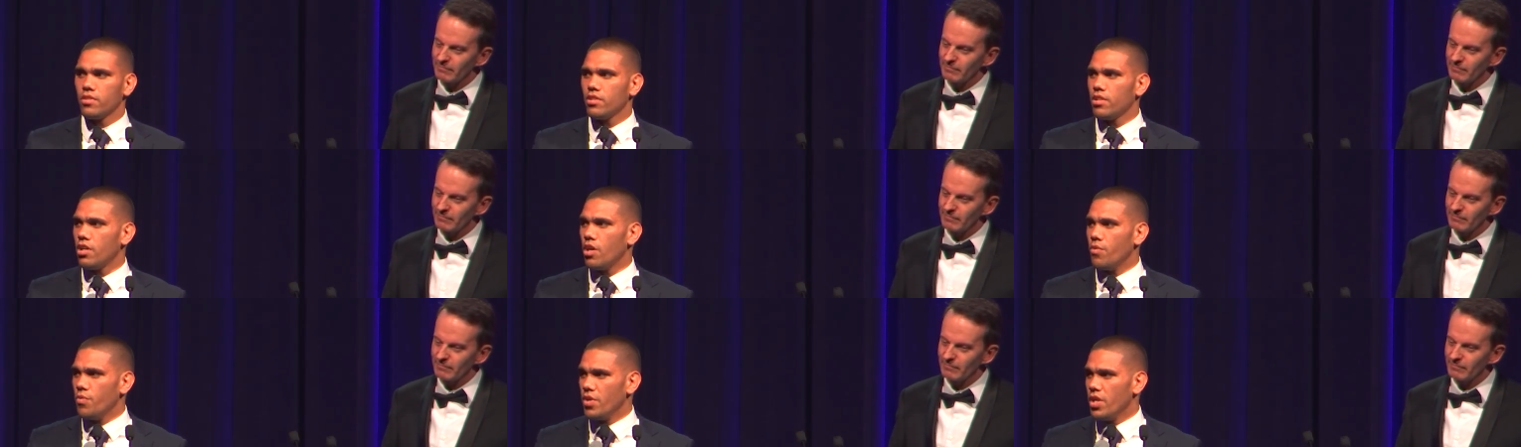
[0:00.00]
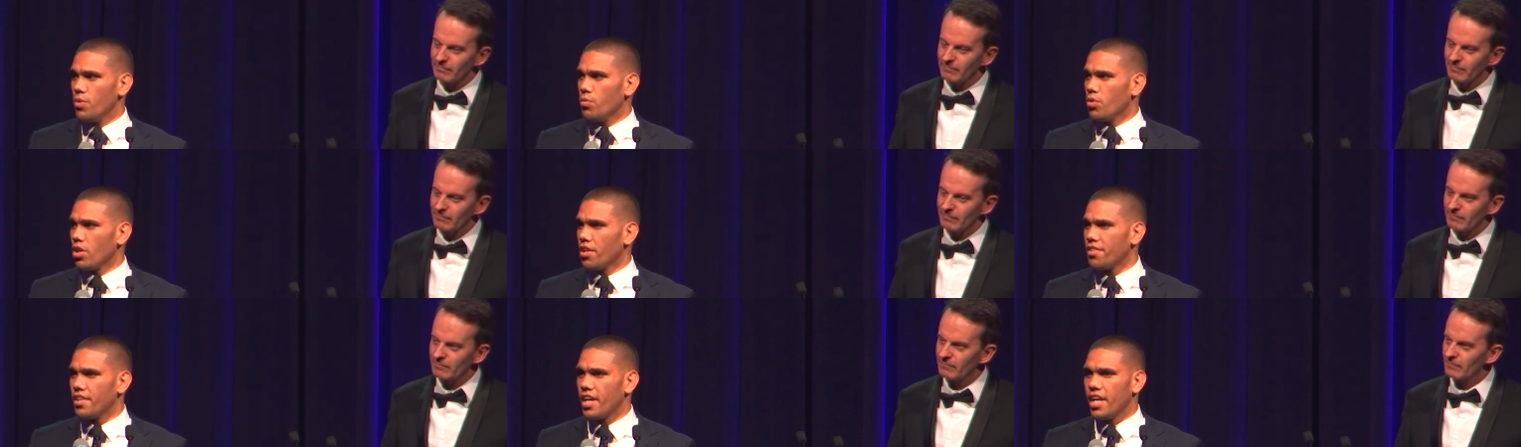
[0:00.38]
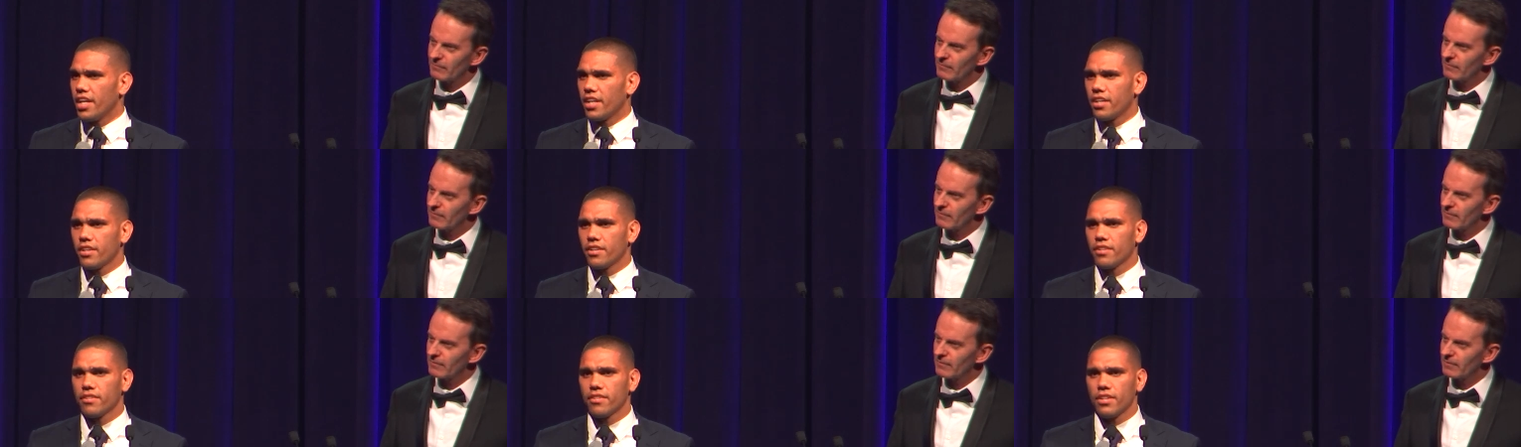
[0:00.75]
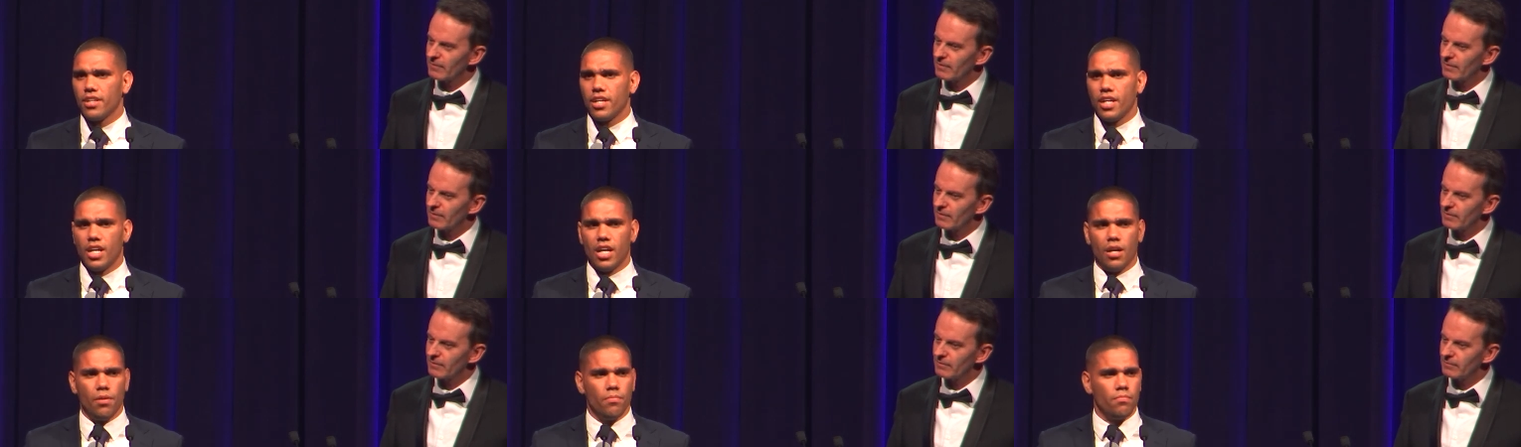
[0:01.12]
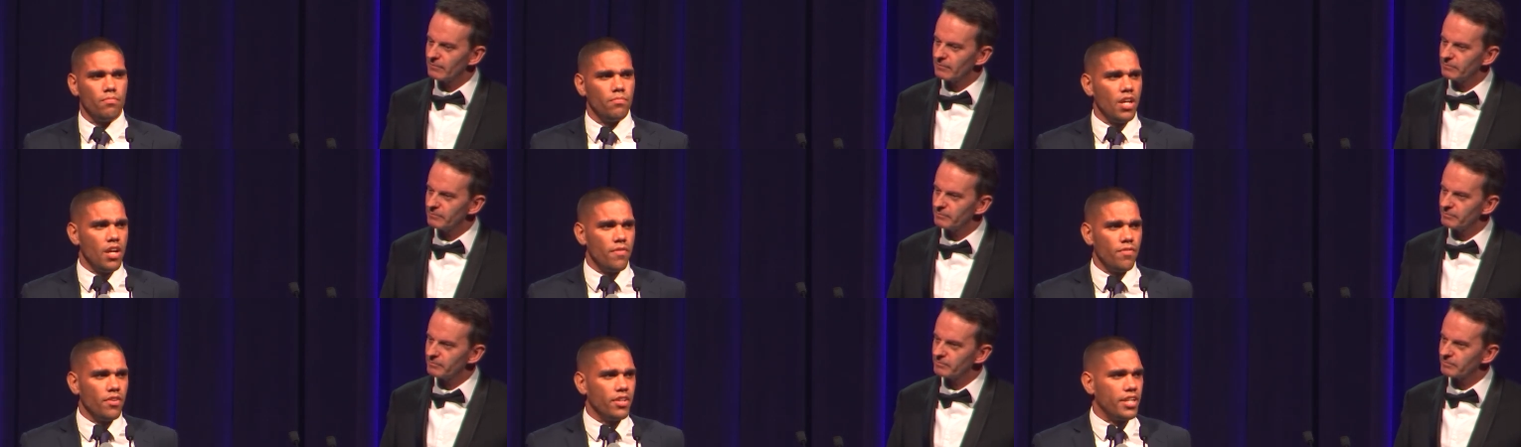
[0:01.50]
Speaker 1: I really want to thank um,
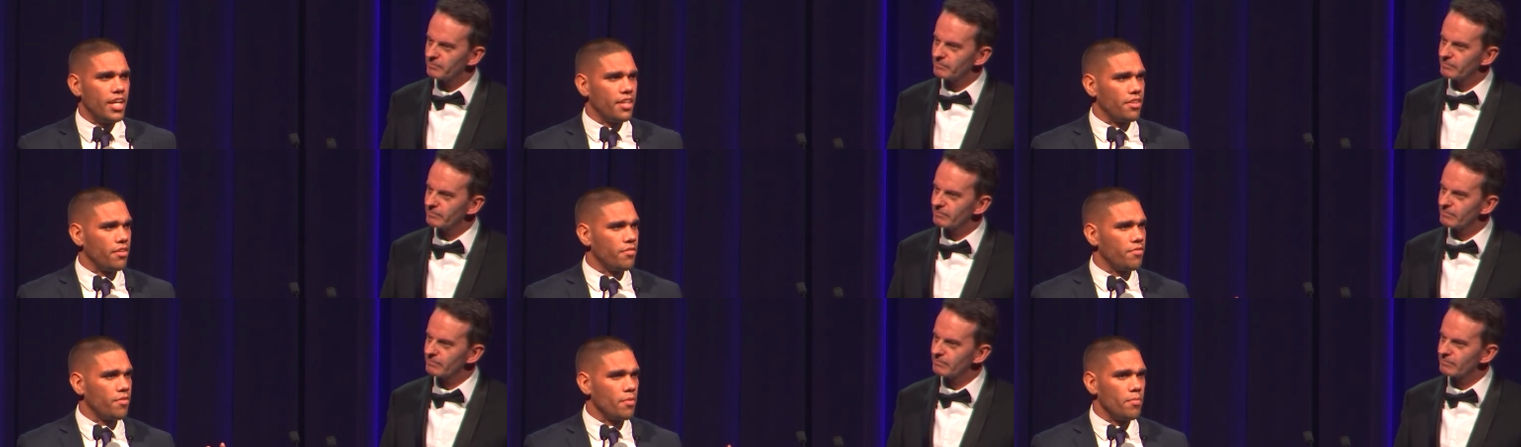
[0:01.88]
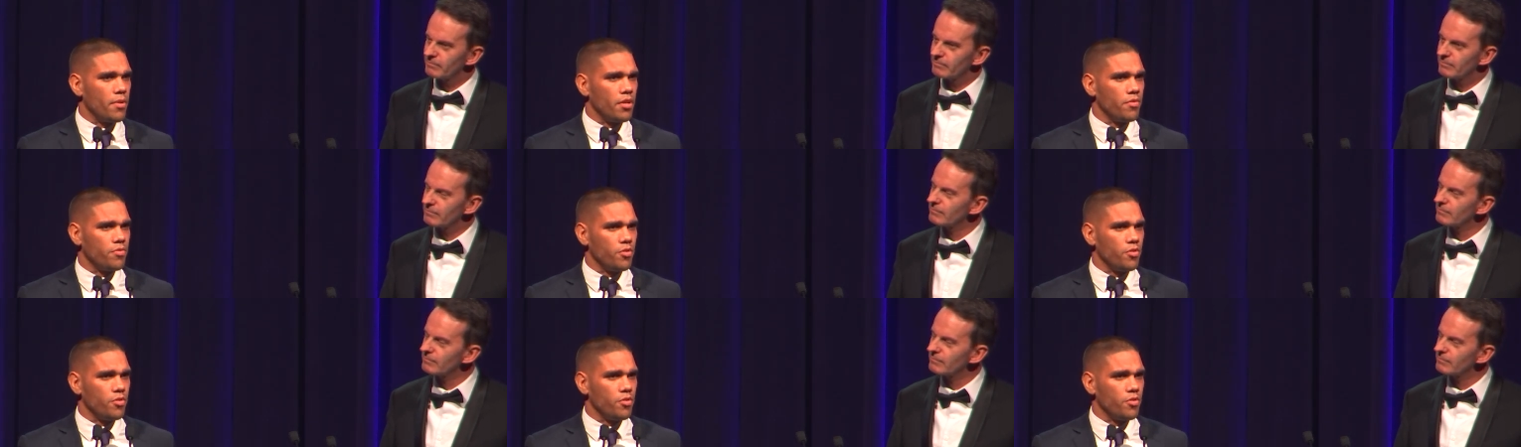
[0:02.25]
everyone at the Fremantle